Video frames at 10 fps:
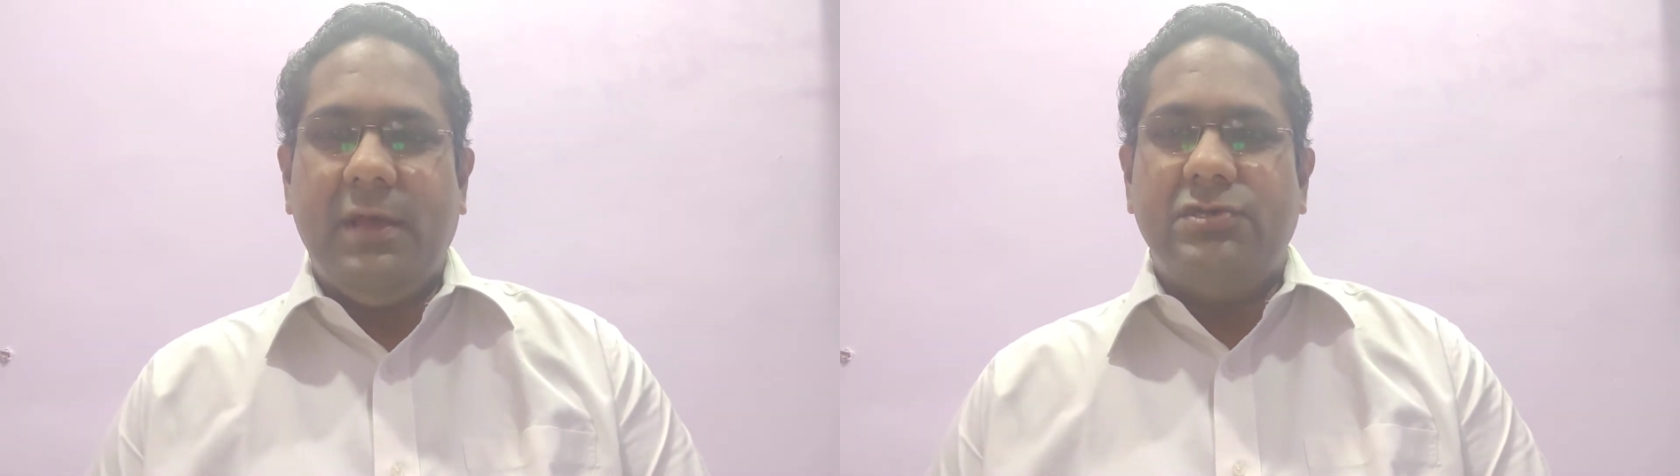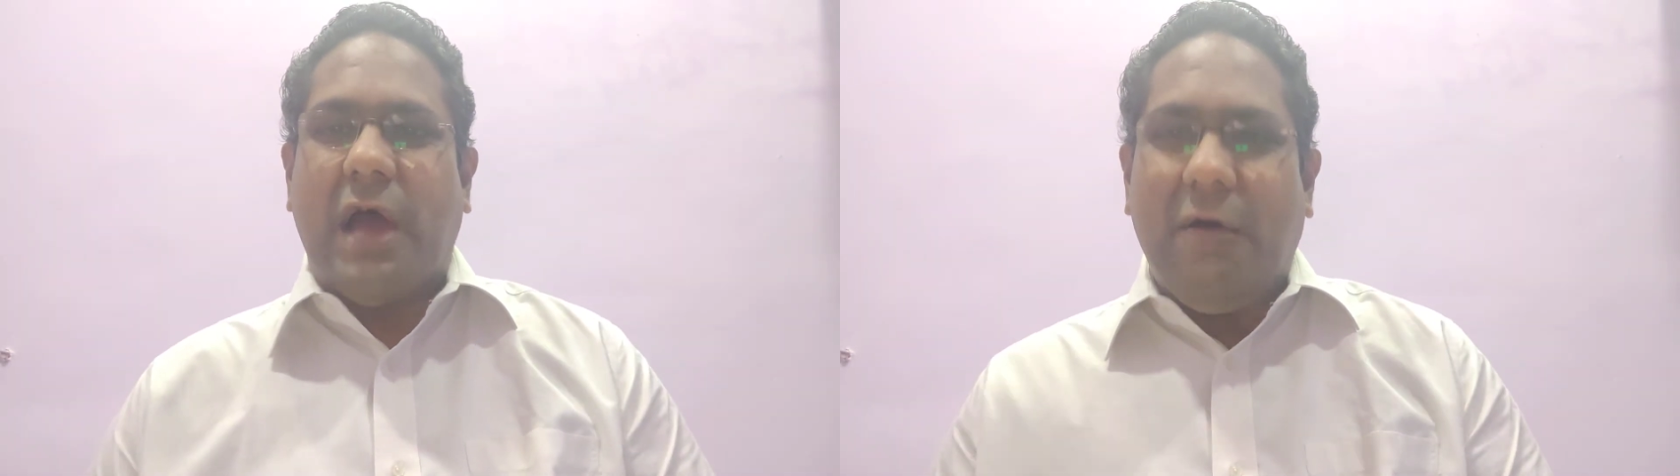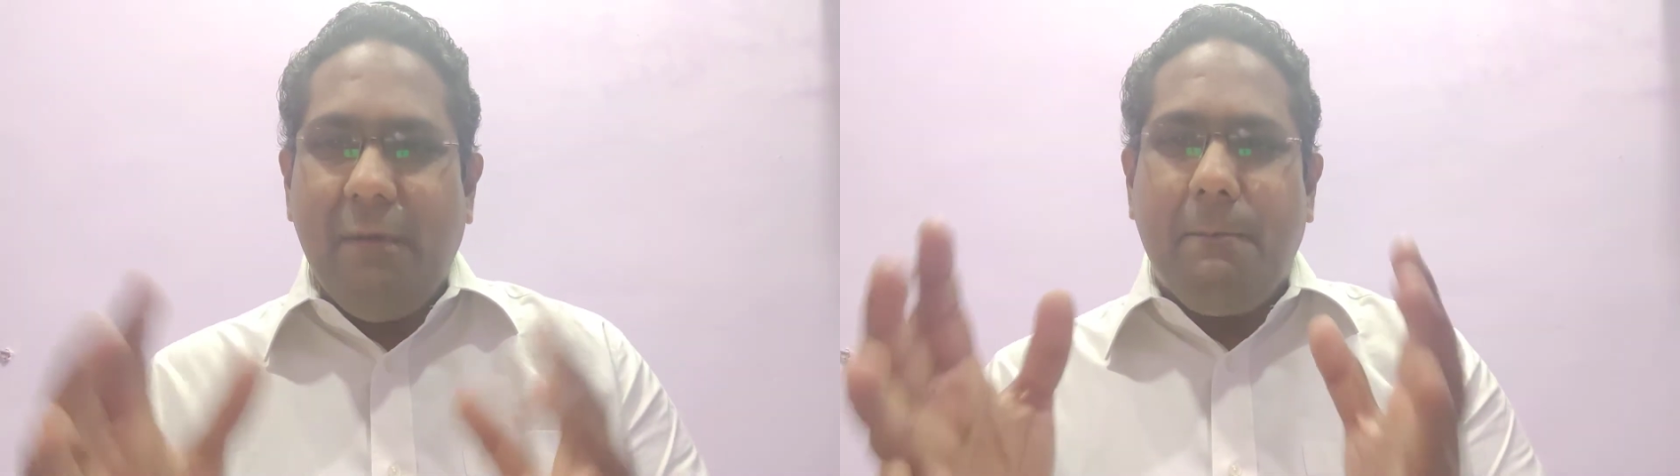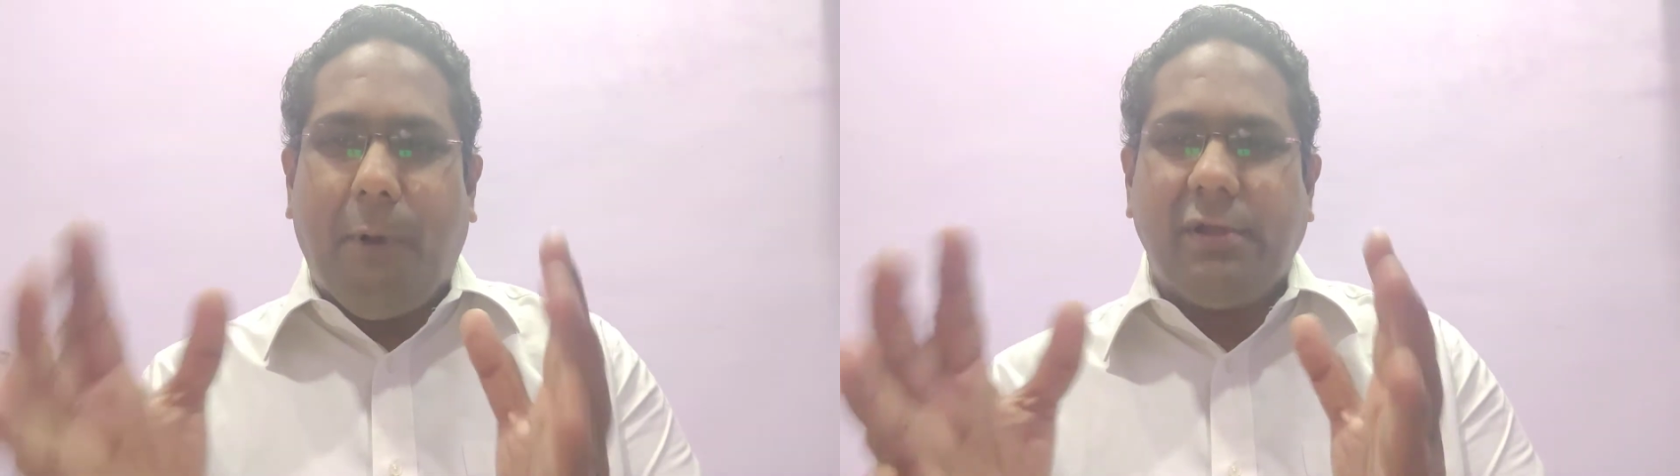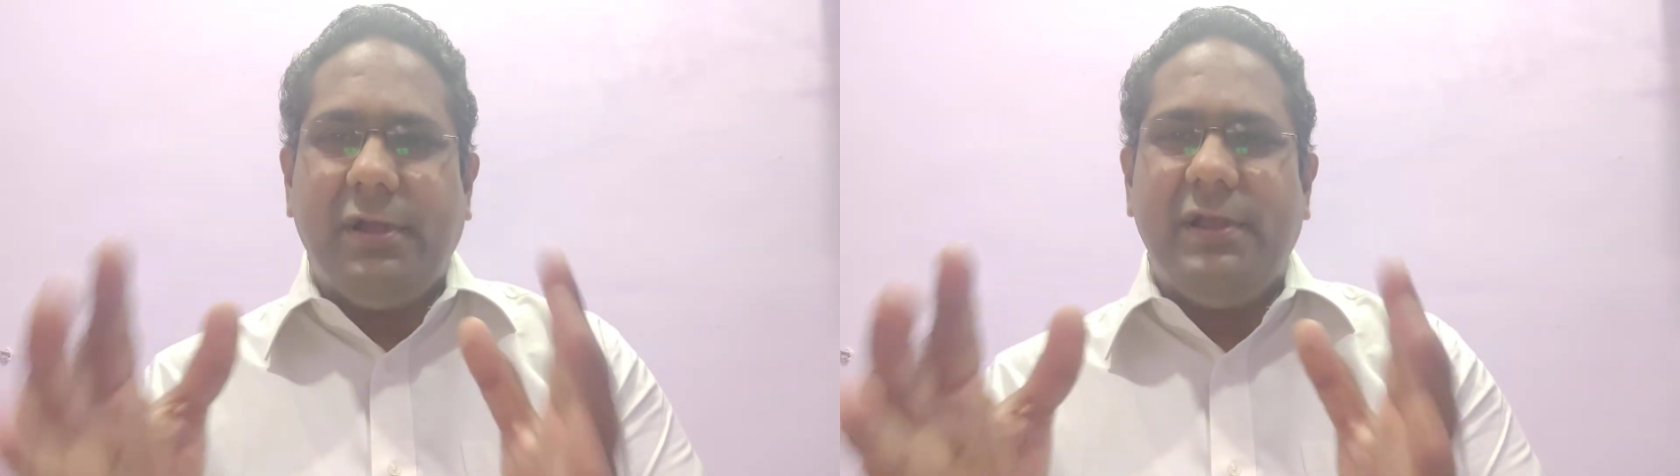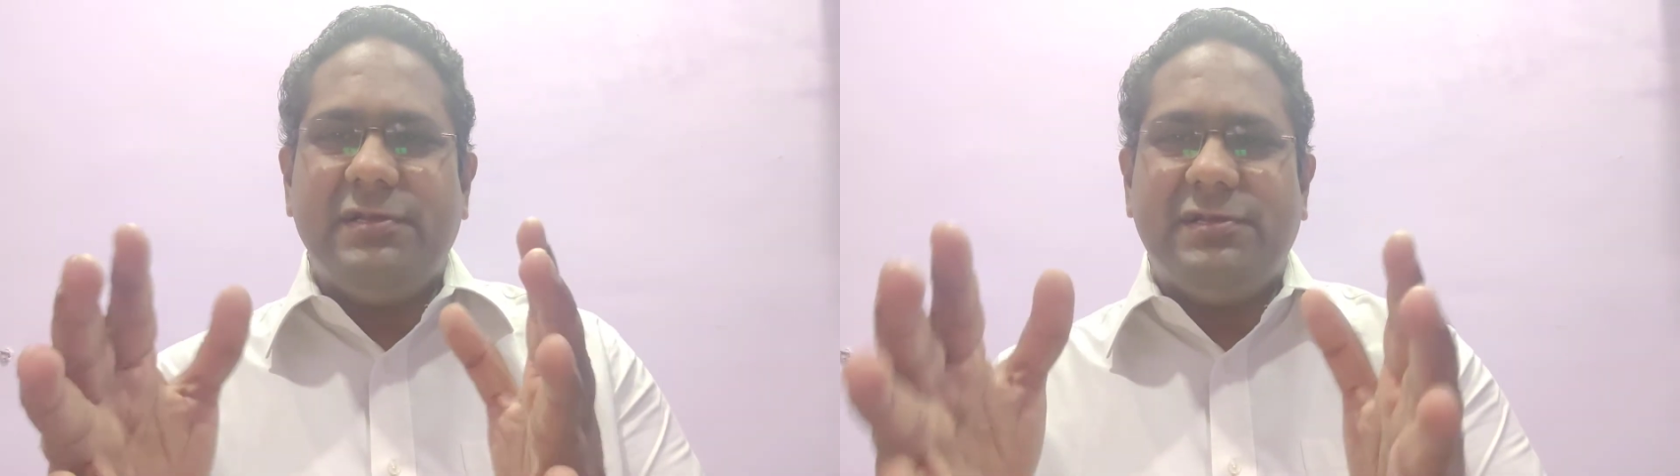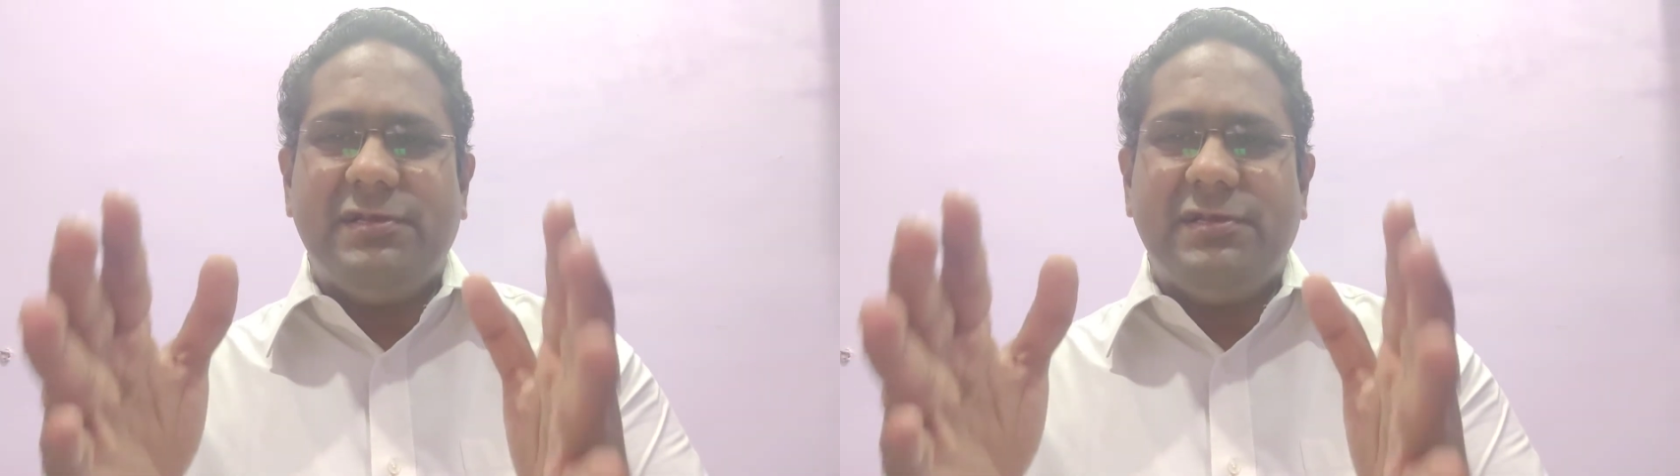So, how important is